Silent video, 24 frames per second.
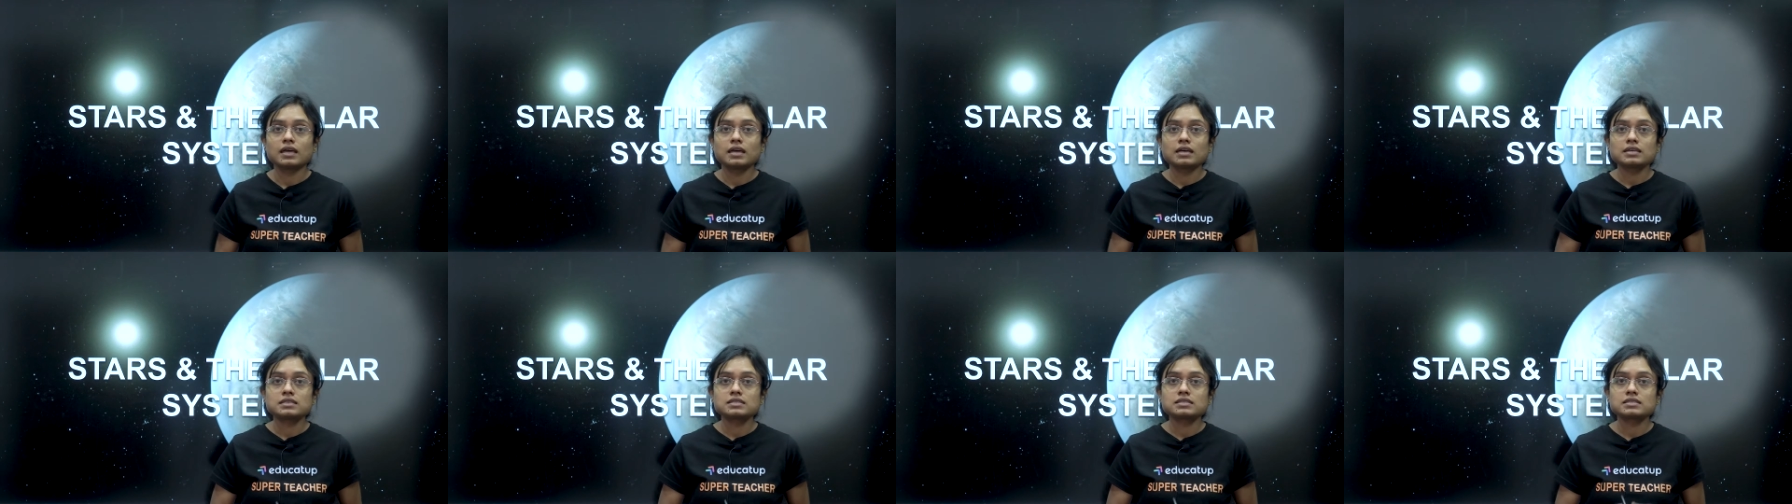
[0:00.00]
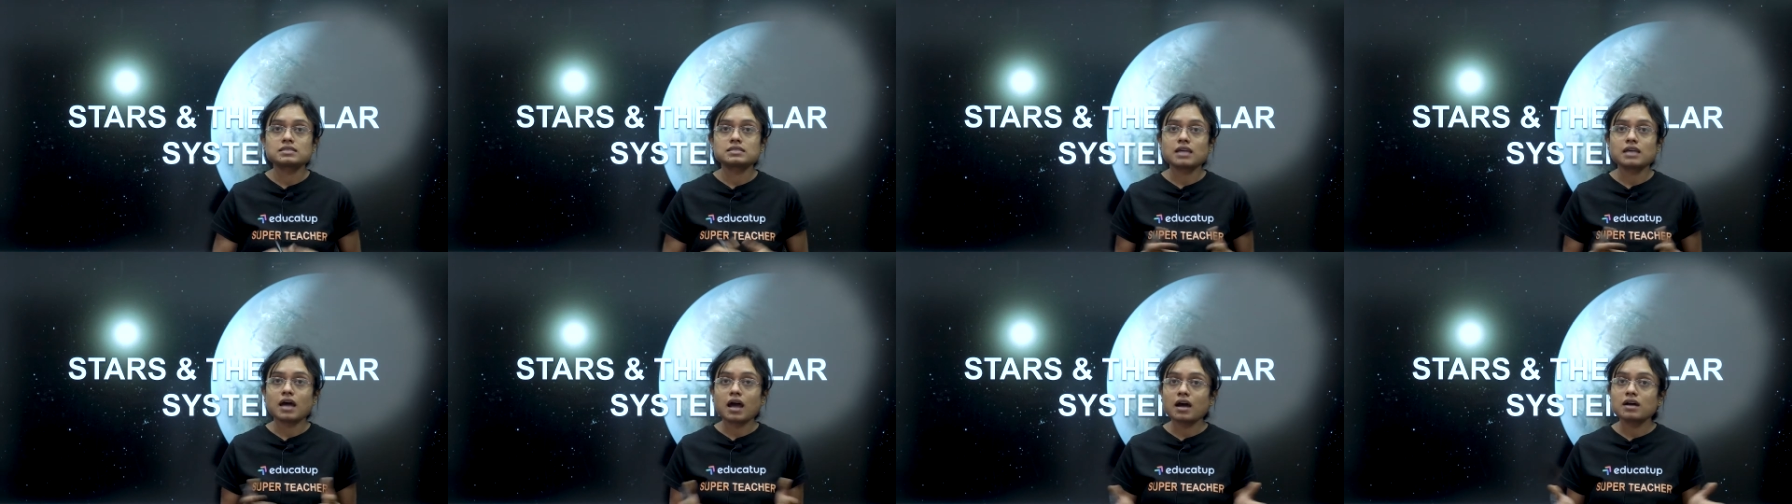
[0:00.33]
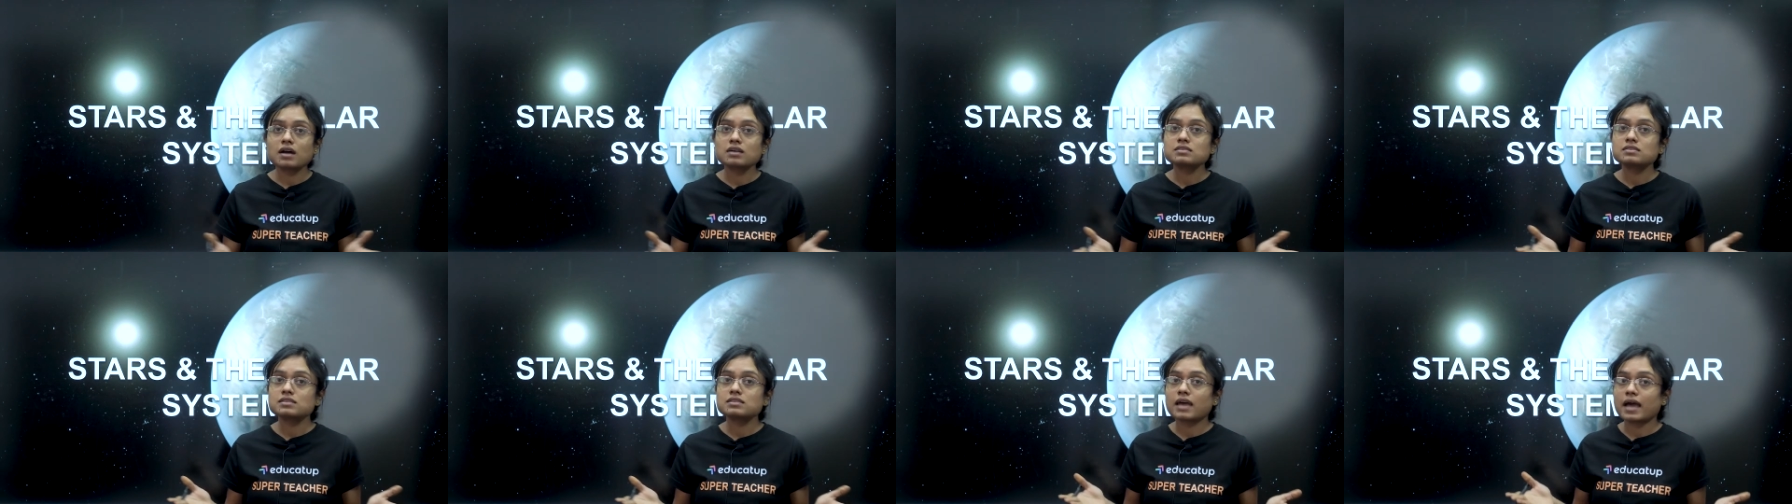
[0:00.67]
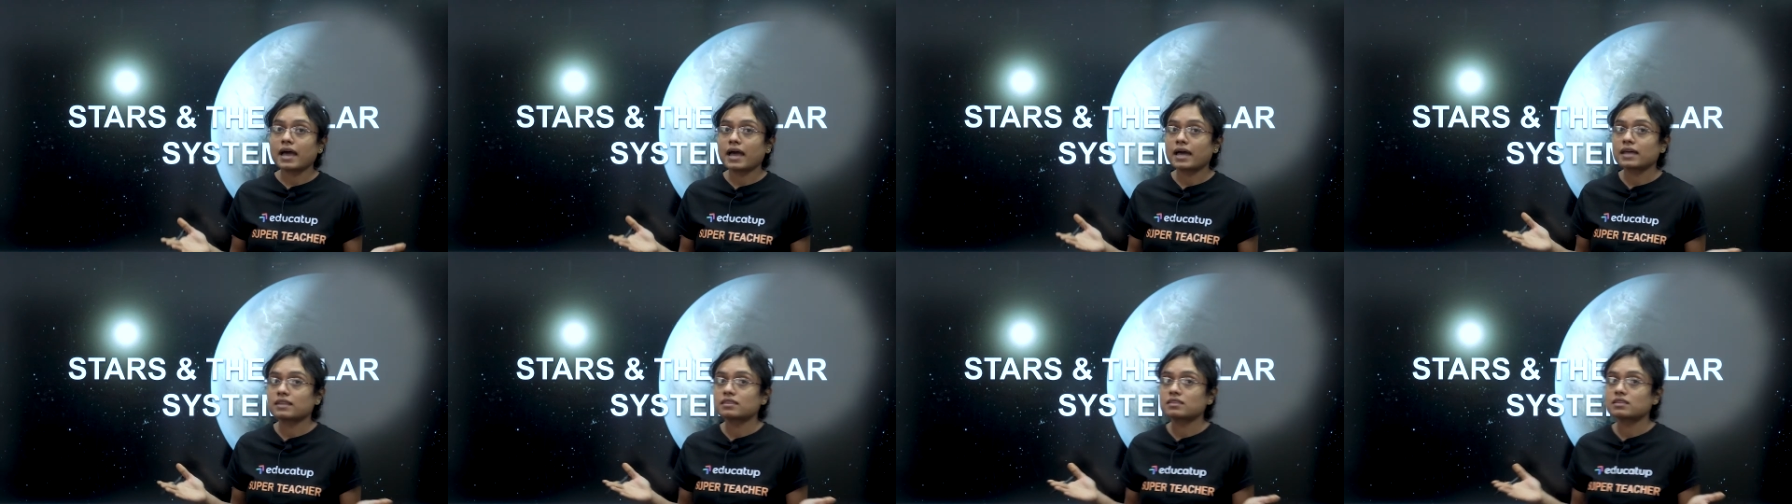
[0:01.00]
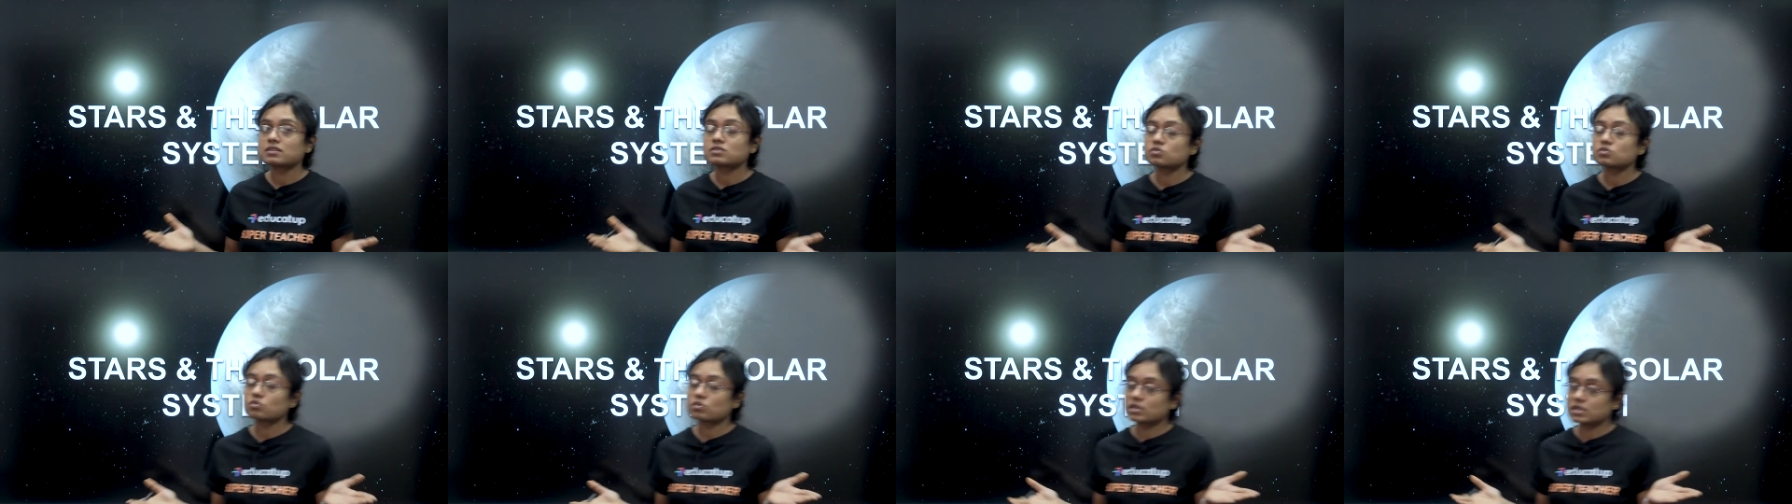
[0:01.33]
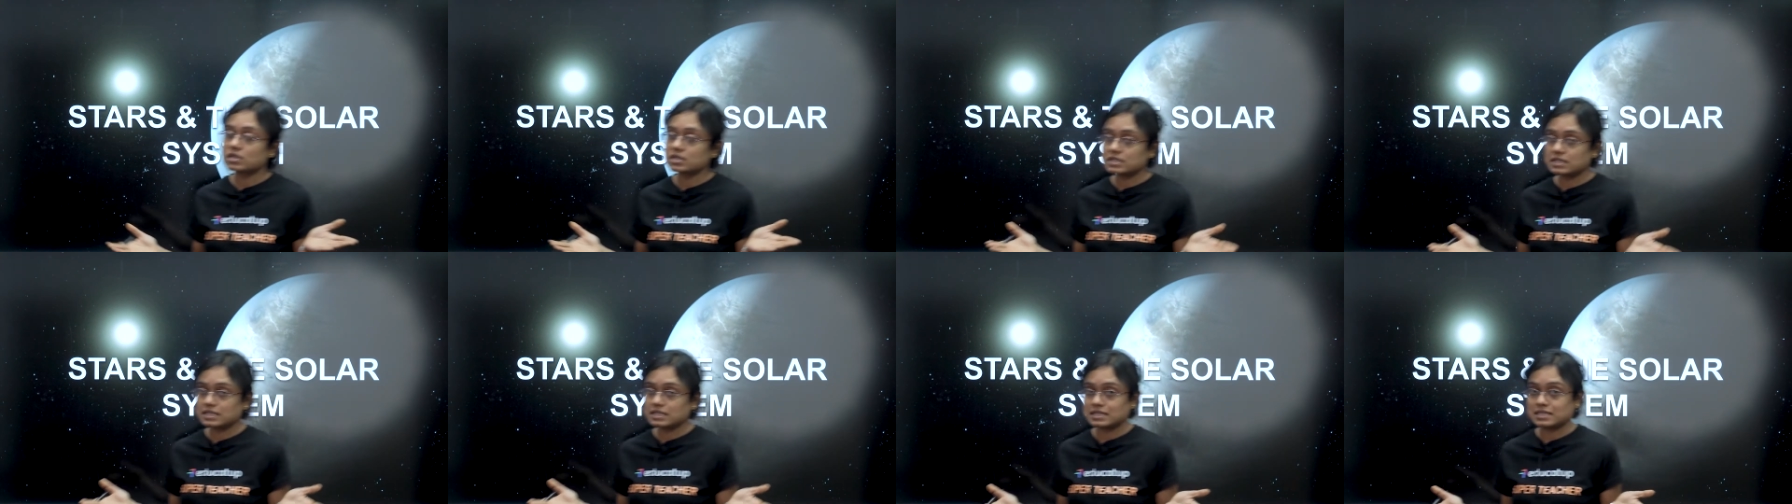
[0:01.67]
stars and the solar
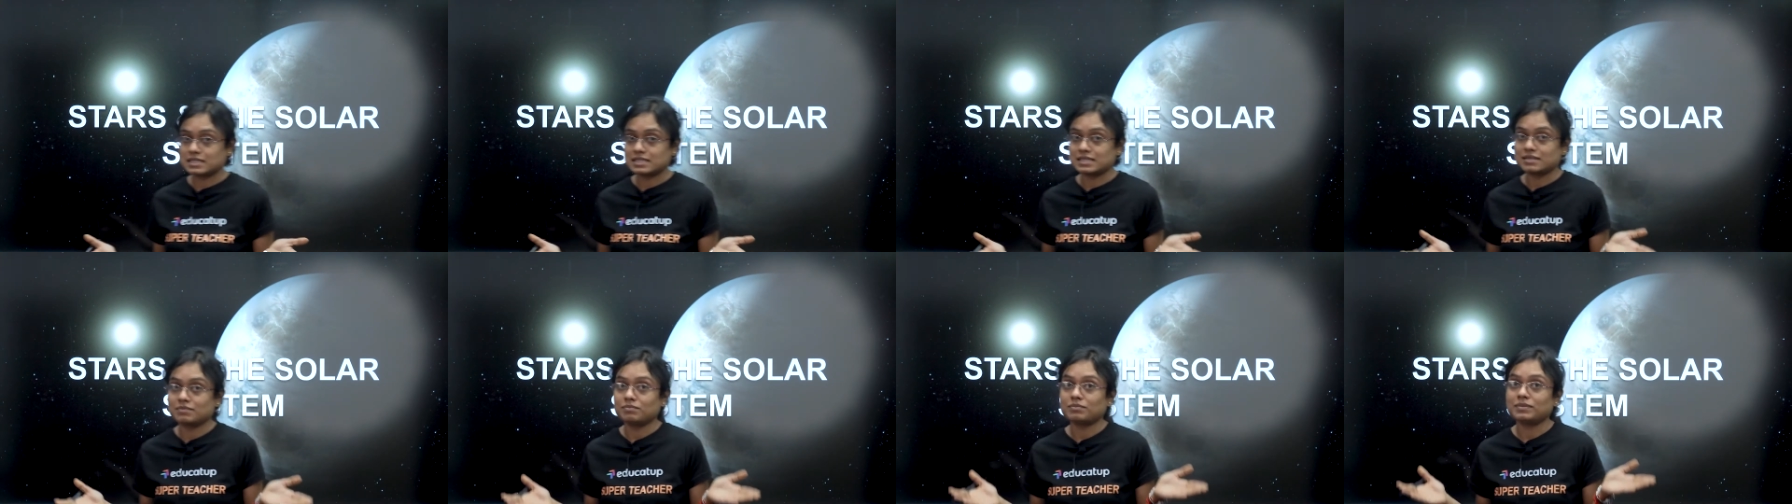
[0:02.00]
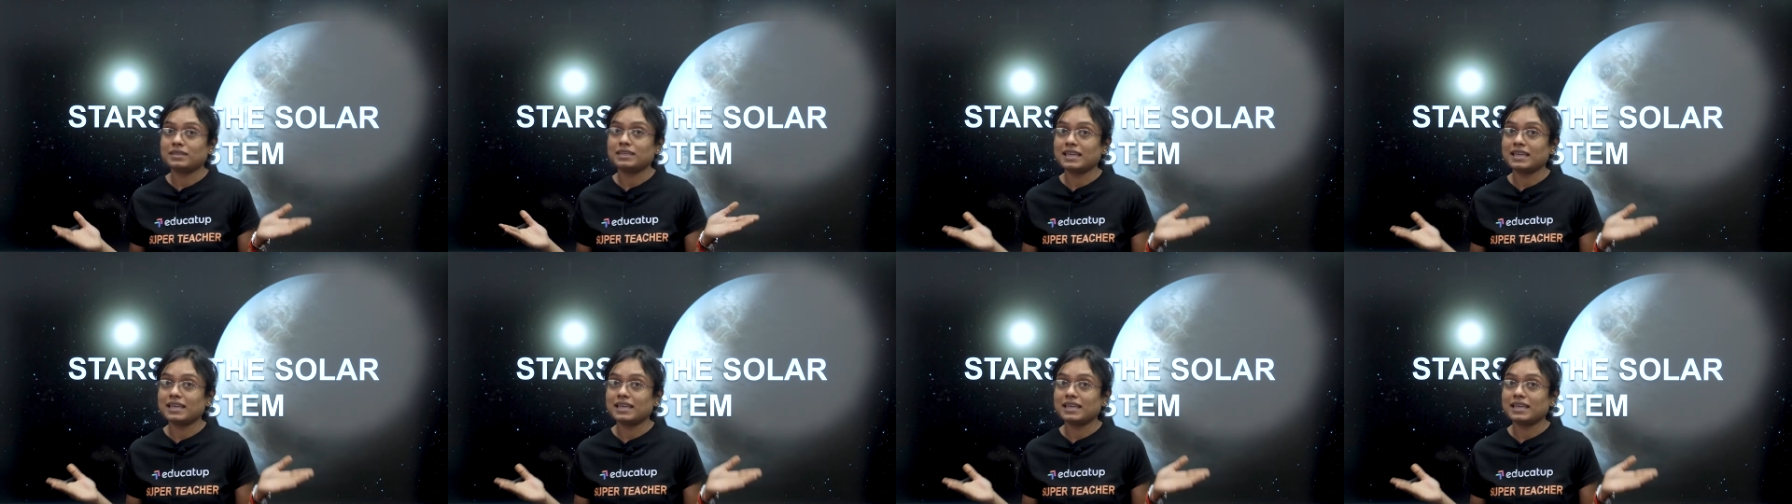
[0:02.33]
system.